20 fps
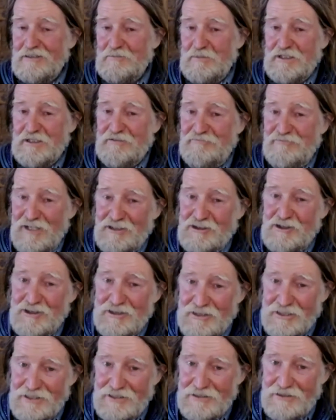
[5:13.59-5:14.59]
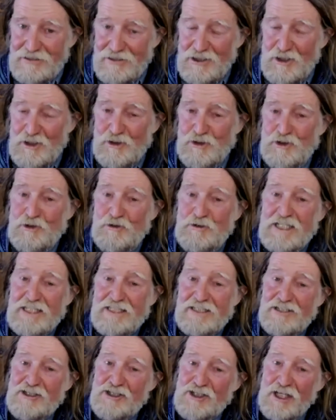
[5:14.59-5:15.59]
but eventually you get
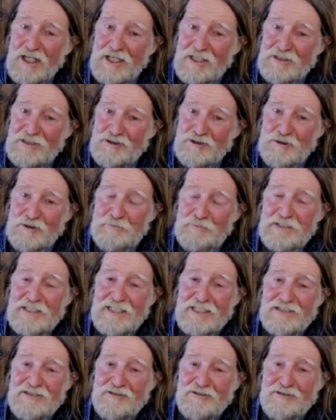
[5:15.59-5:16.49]
the chance to begin